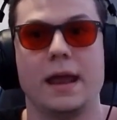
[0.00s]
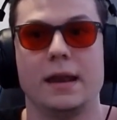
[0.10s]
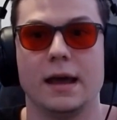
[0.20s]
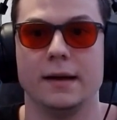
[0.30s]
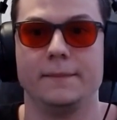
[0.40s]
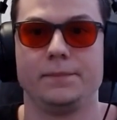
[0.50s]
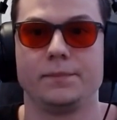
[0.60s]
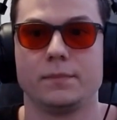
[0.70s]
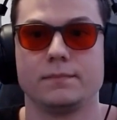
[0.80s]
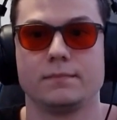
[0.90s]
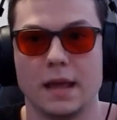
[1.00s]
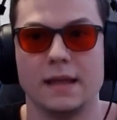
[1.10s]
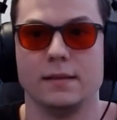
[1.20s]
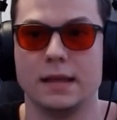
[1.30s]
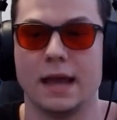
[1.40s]
and
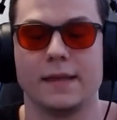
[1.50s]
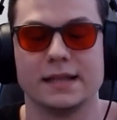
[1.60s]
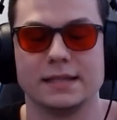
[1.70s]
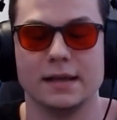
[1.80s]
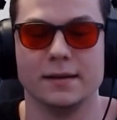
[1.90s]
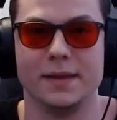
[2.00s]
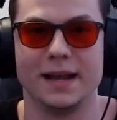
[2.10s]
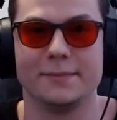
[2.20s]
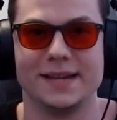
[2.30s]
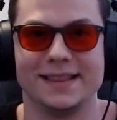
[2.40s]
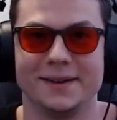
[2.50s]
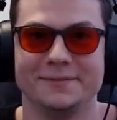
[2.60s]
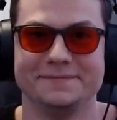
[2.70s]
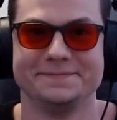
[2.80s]
yeah, that's the big update there.